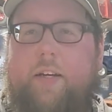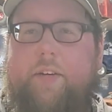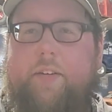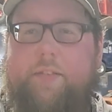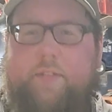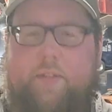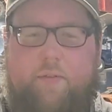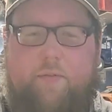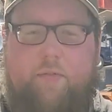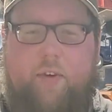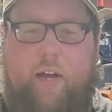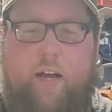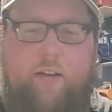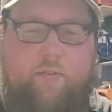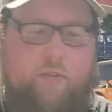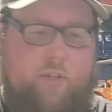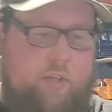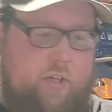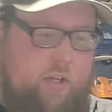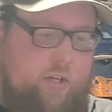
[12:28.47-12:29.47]
It
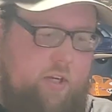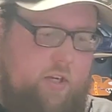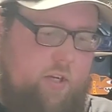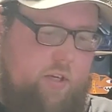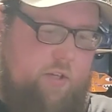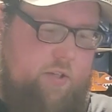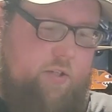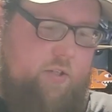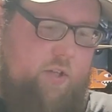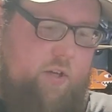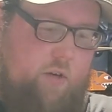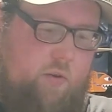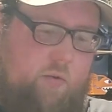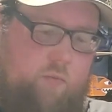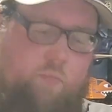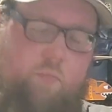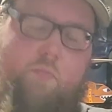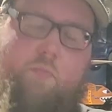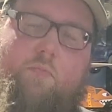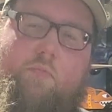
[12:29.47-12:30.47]
survived. So,
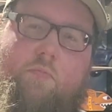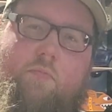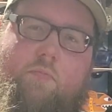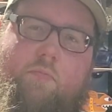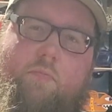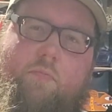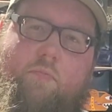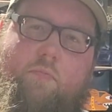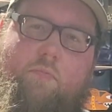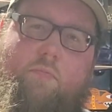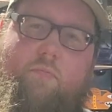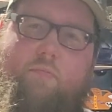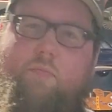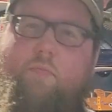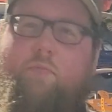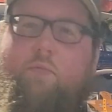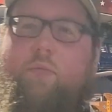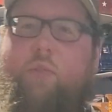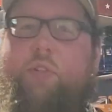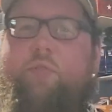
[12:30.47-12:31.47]

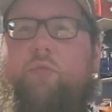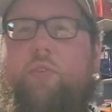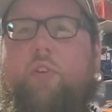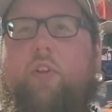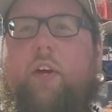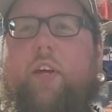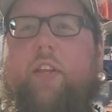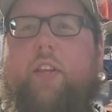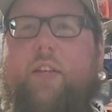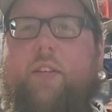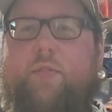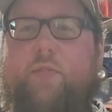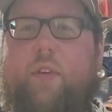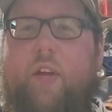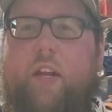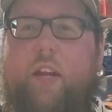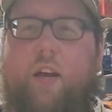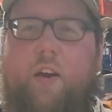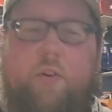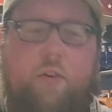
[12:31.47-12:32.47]
if you like this
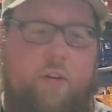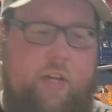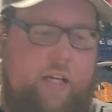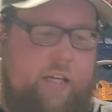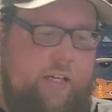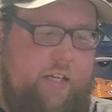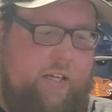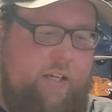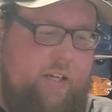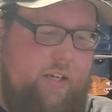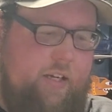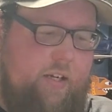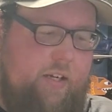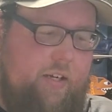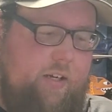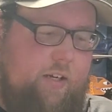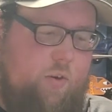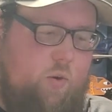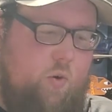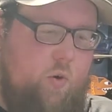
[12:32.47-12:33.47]
video,
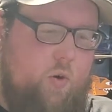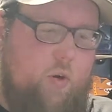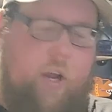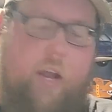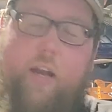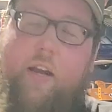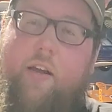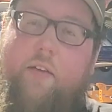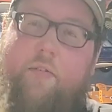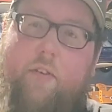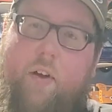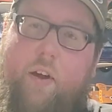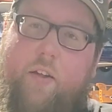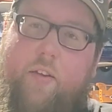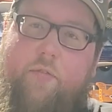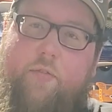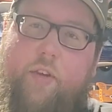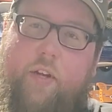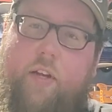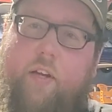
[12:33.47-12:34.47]
or any of our
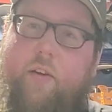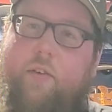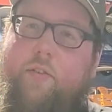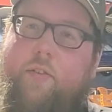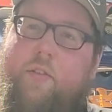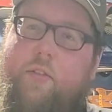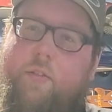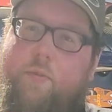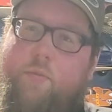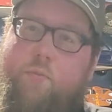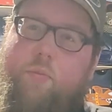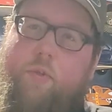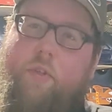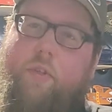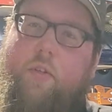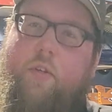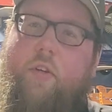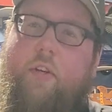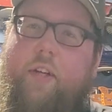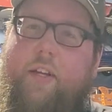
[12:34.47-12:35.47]
other videos, be
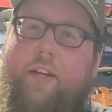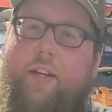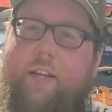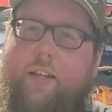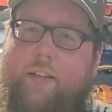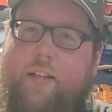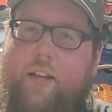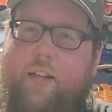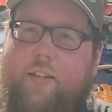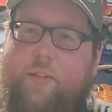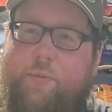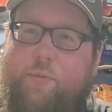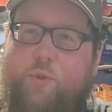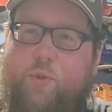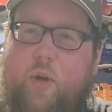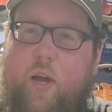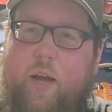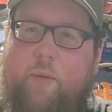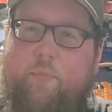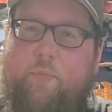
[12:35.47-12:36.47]
sure to hit that
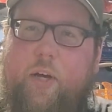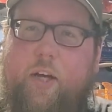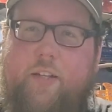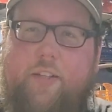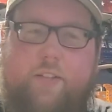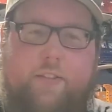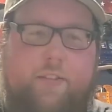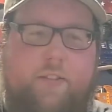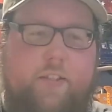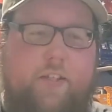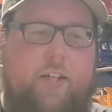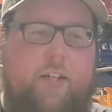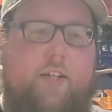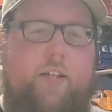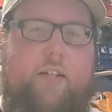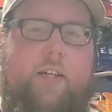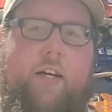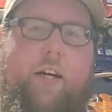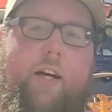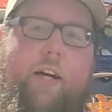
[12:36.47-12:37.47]
subscribe button.
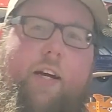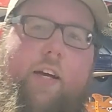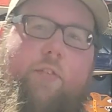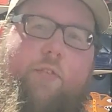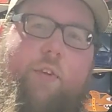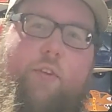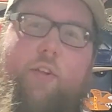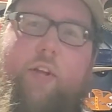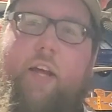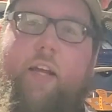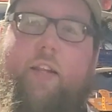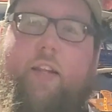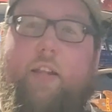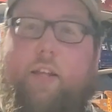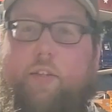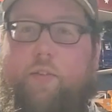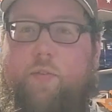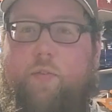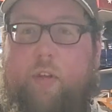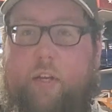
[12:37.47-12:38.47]
If you like
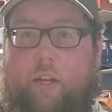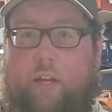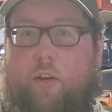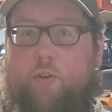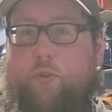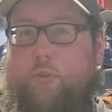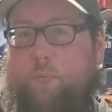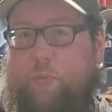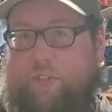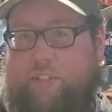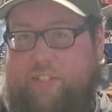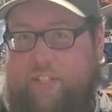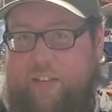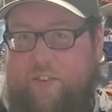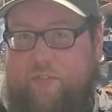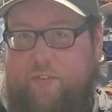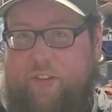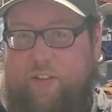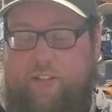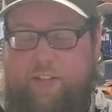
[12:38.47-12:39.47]
this video
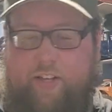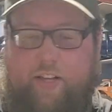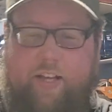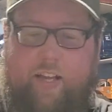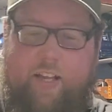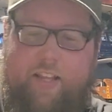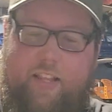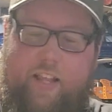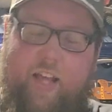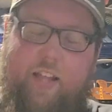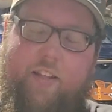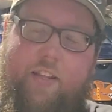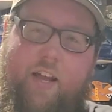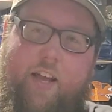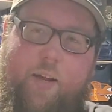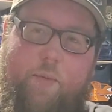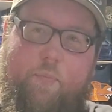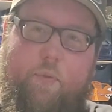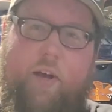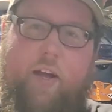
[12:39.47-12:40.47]
specifically, hit that
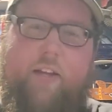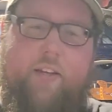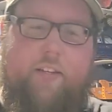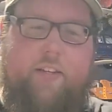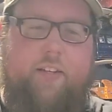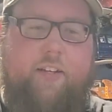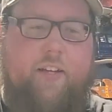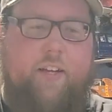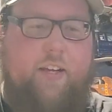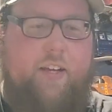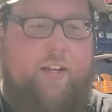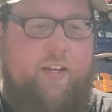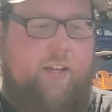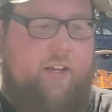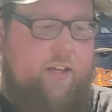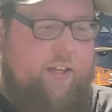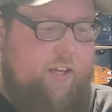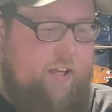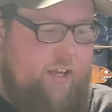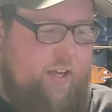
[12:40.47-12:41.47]
like button.
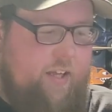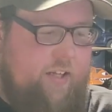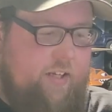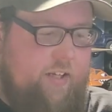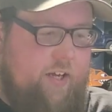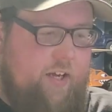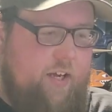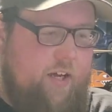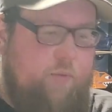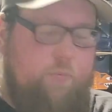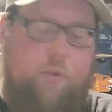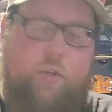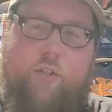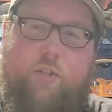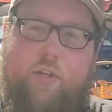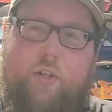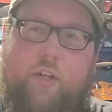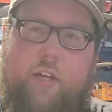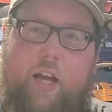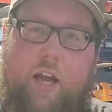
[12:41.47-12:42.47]
And be
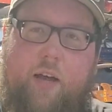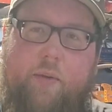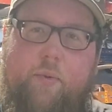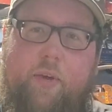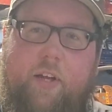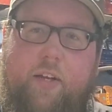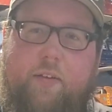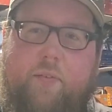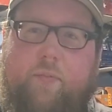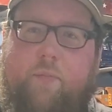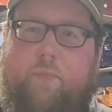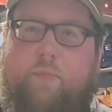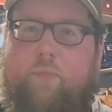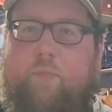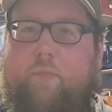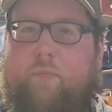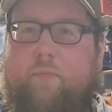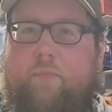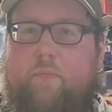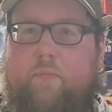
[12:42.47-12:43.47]
sure to comment.
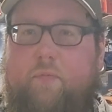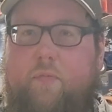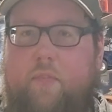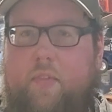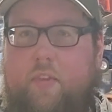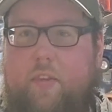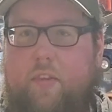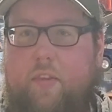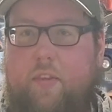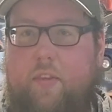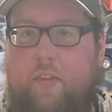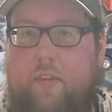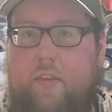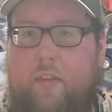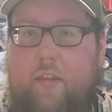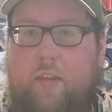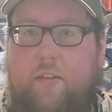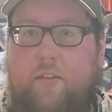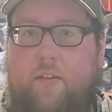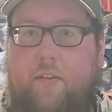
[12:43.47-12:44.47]

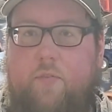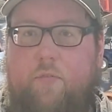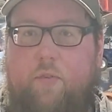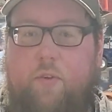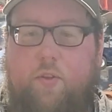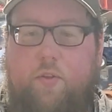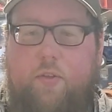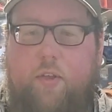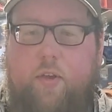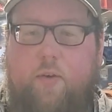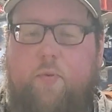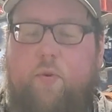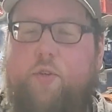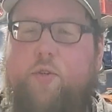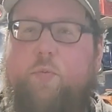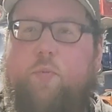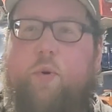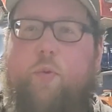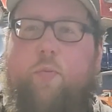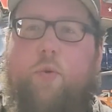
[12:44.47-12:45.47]
Tell us if you think we
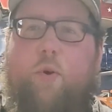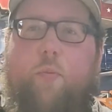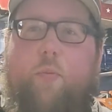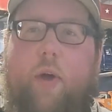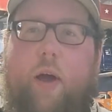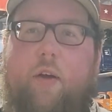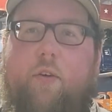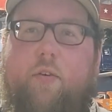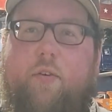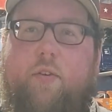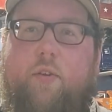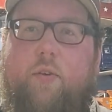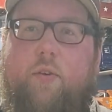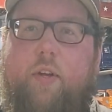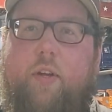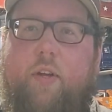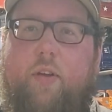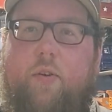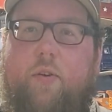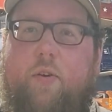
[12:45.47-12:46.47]
should put more power to
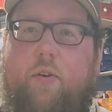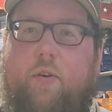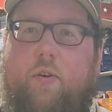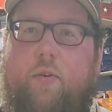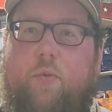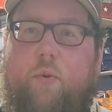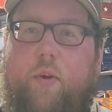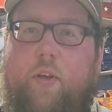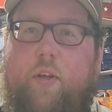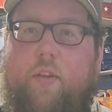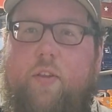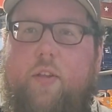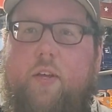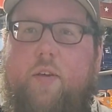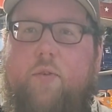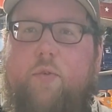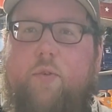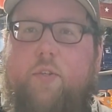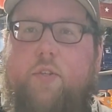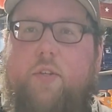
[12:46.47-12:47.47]
it, or what you think
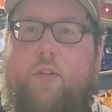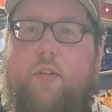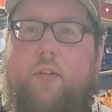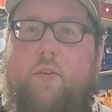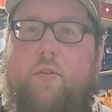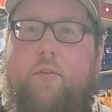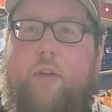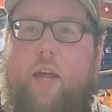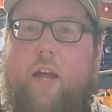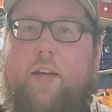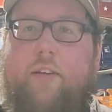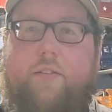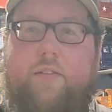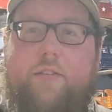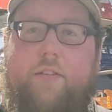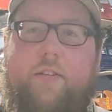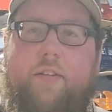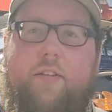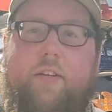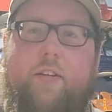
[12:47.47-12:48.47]
we should do
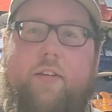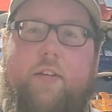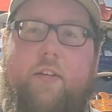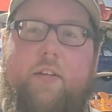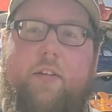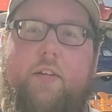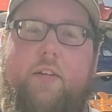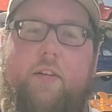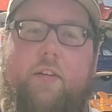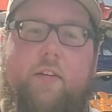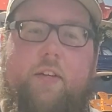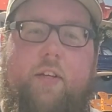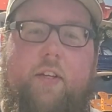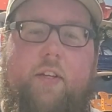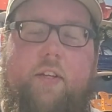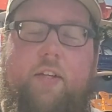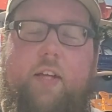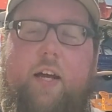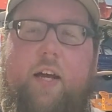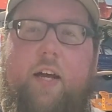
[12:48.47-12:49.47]
next.
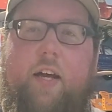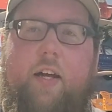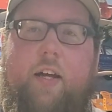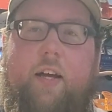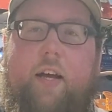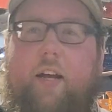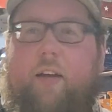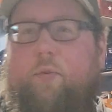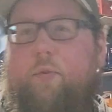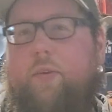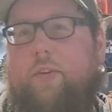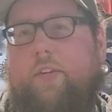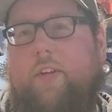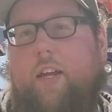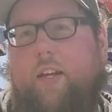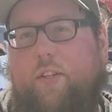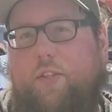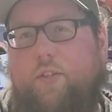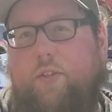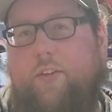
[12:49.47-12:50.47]
And I will
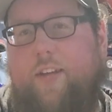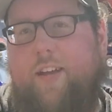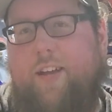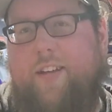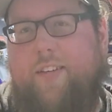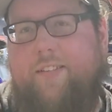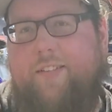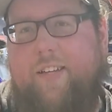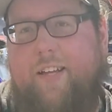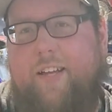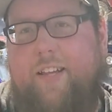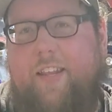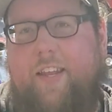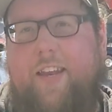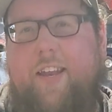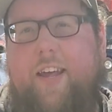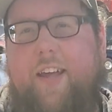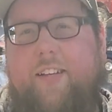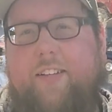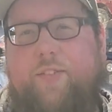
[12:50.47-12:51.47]
catch you guys on the
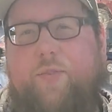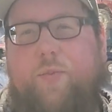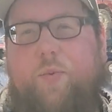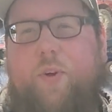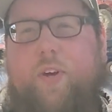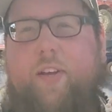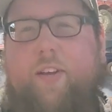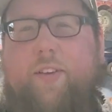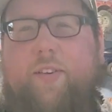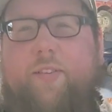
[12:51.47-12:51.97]
next one.